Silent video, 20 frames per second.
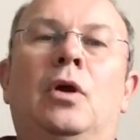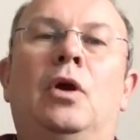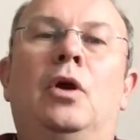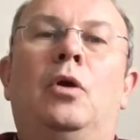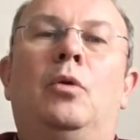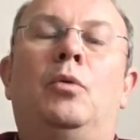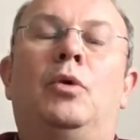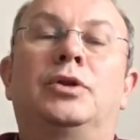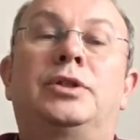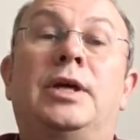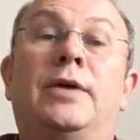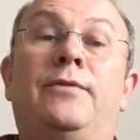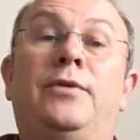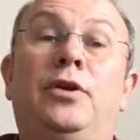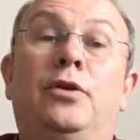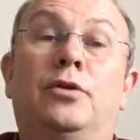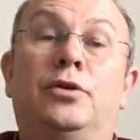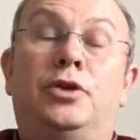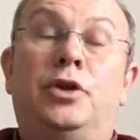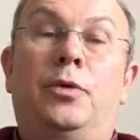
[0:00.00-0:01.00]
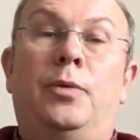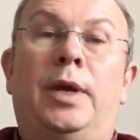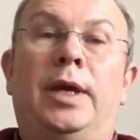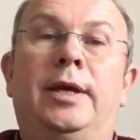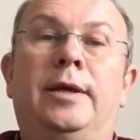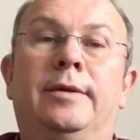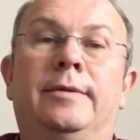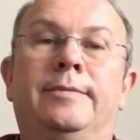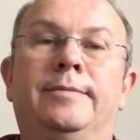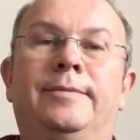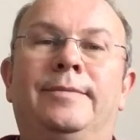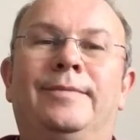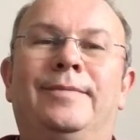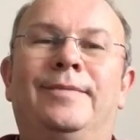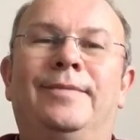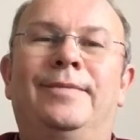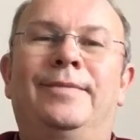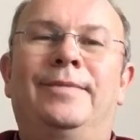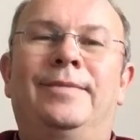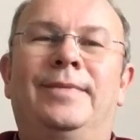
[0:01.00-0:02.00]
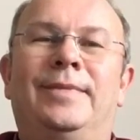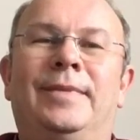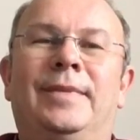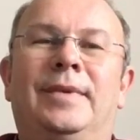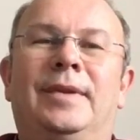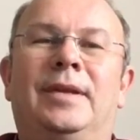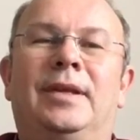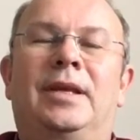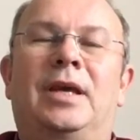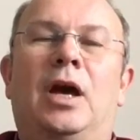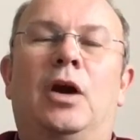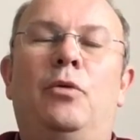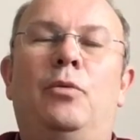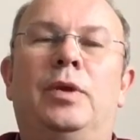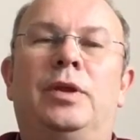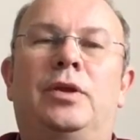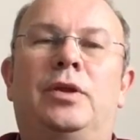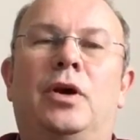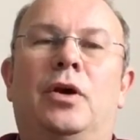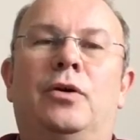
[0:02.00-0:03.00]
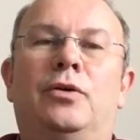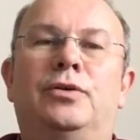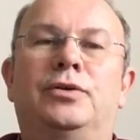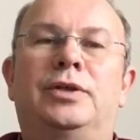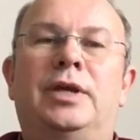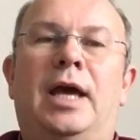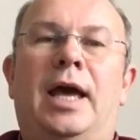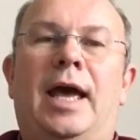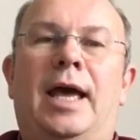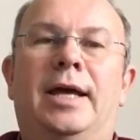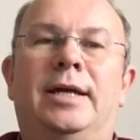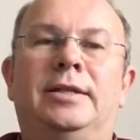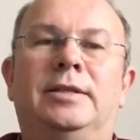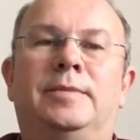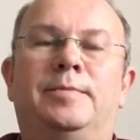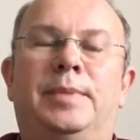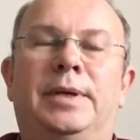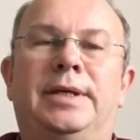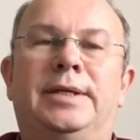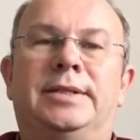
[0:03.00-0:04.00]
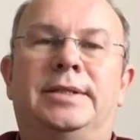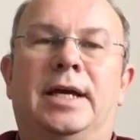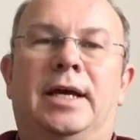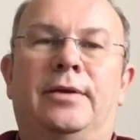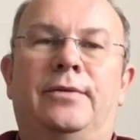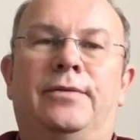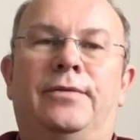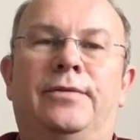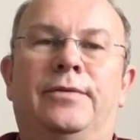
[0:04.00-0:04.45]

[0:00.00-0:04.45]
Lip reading: Whatever you're doing, go with God and be safe.